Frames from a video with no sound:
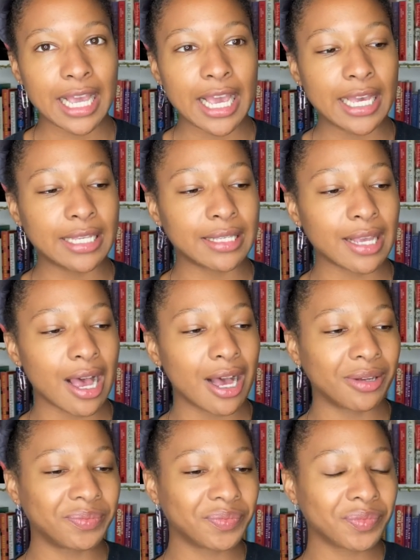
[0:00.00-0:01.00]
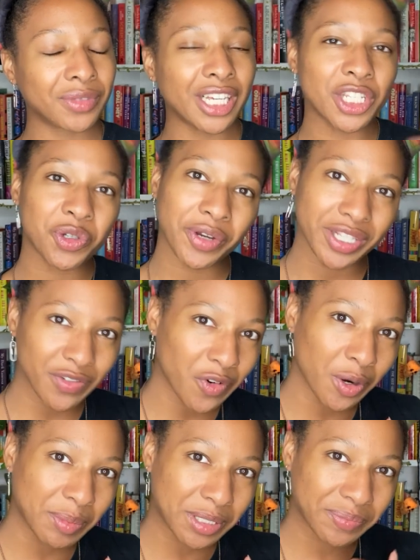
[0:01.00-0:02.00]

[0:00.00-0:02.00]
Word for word: is, um, is transformed.